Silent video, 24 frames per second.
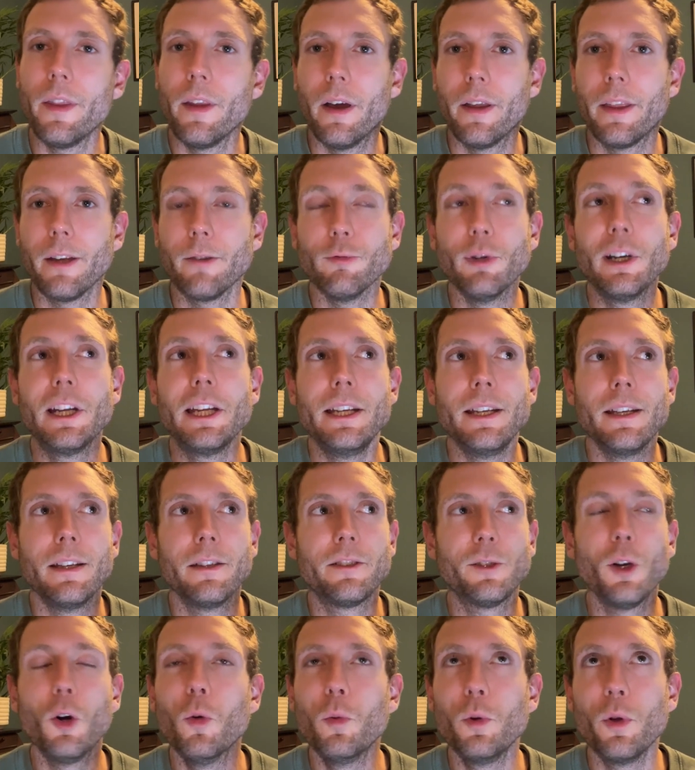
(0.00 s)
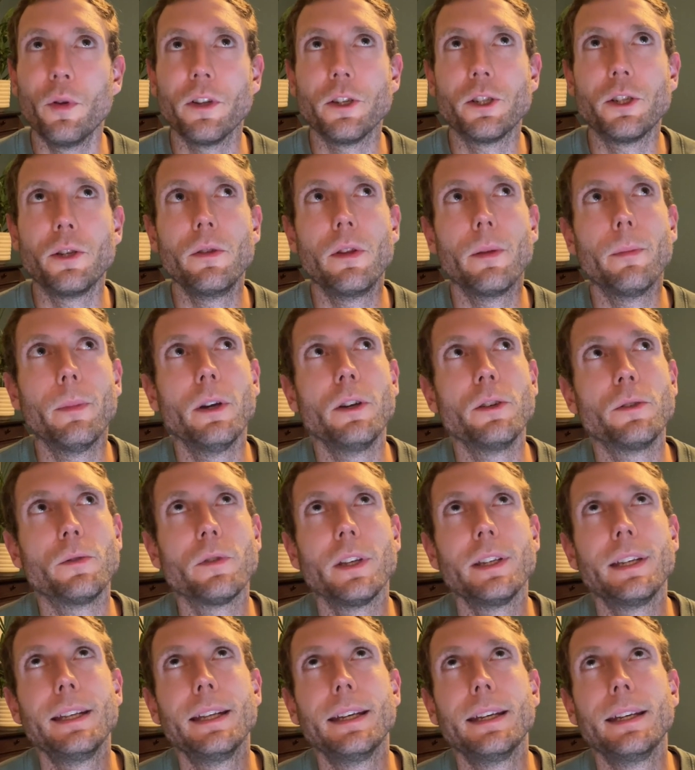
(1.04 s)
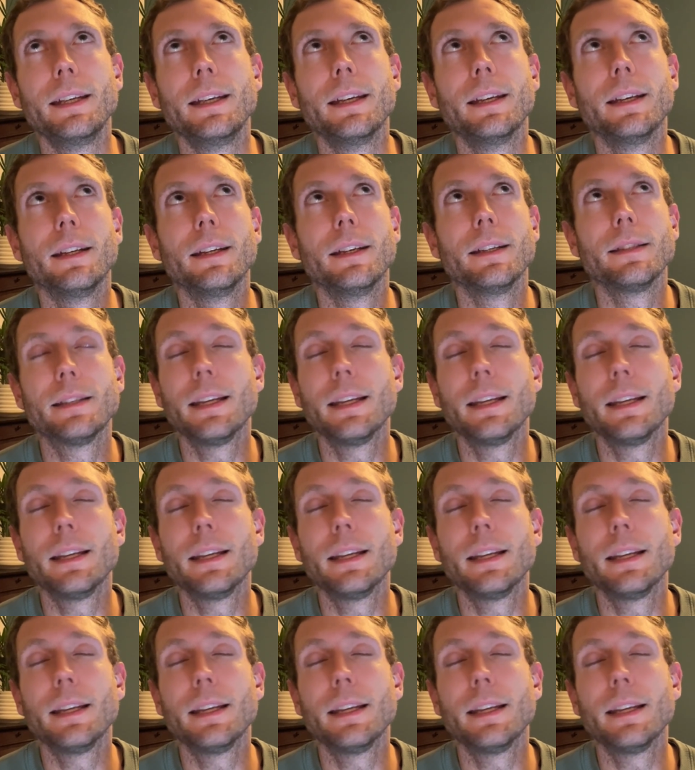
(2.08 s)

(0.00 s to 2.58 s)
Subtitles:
I think really sold me on the shoe the most was I did a